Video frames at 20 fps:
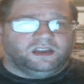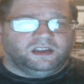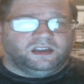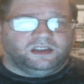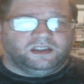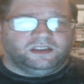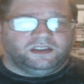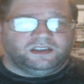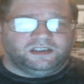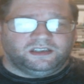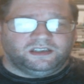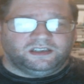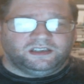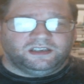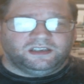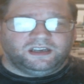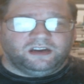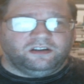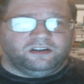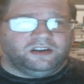The
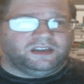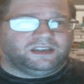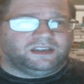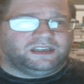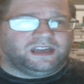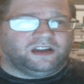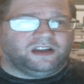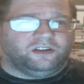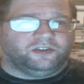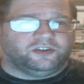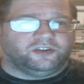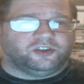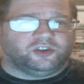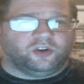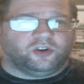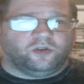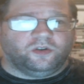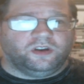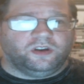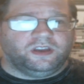series tells the
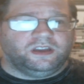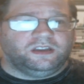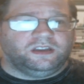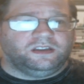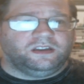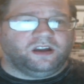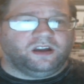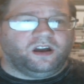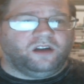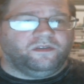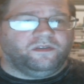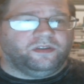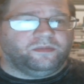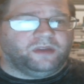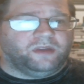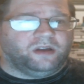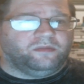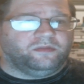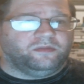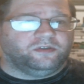stories of the
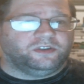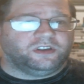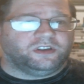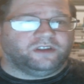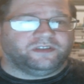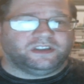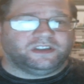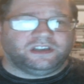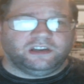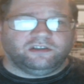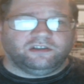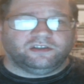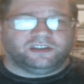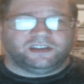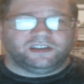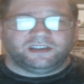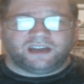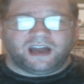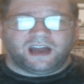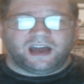members of a secret
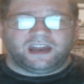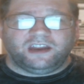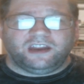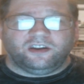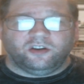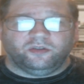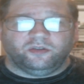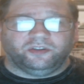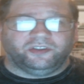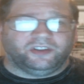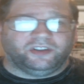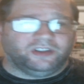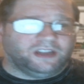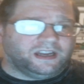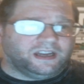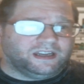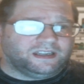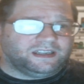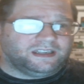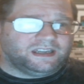society known as the
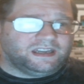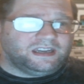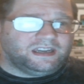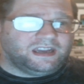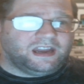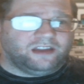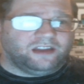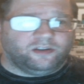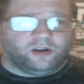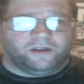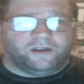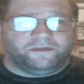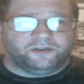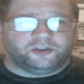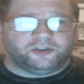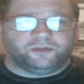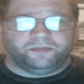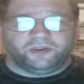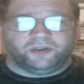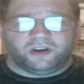Legacy and their
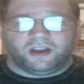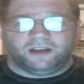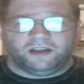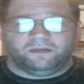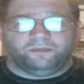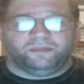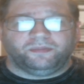efforts to